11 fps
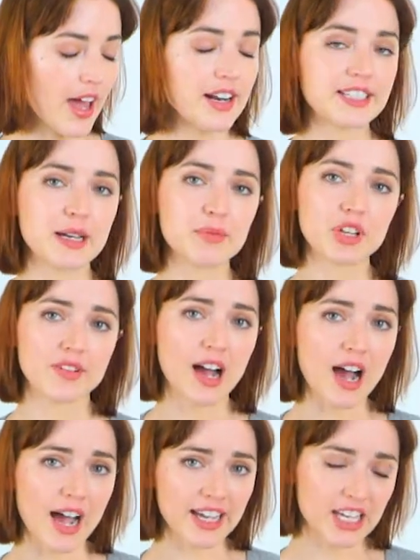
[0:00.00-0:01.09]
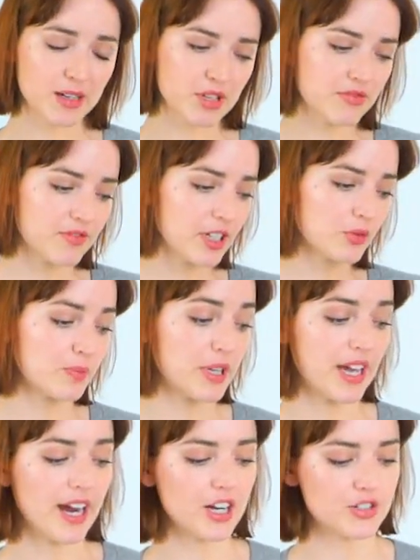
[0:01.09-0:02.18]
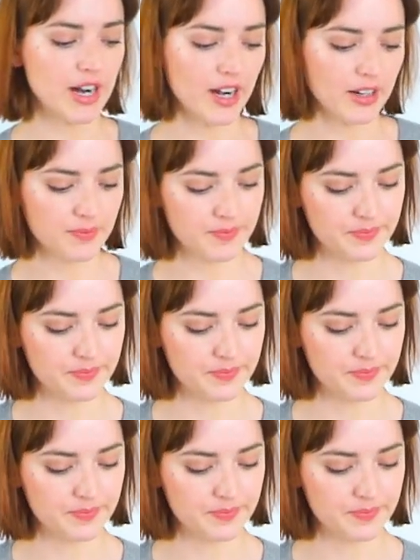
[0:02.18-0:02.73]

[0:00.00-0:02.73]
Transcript: An example of a high EMF field would be a hairdryer.